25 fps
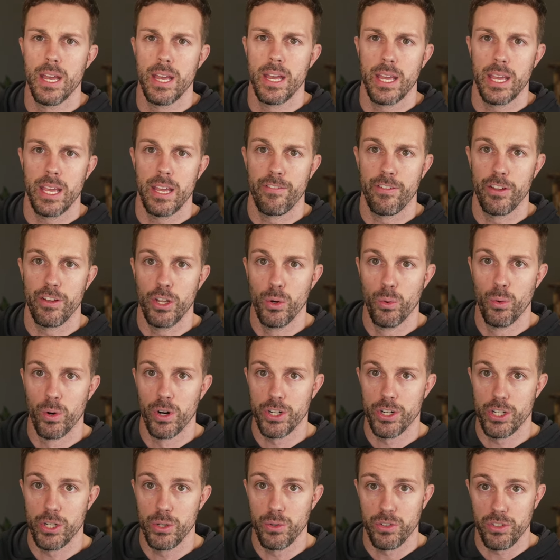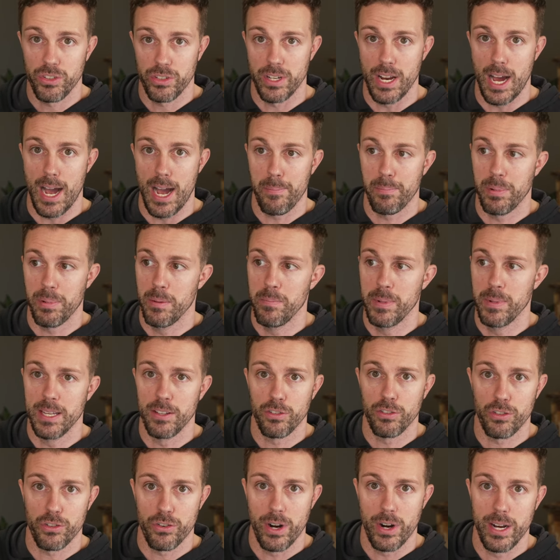If you were to stop and be
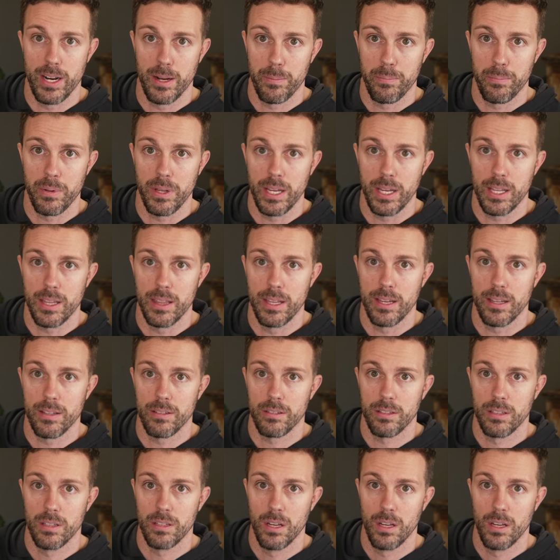straight up like this,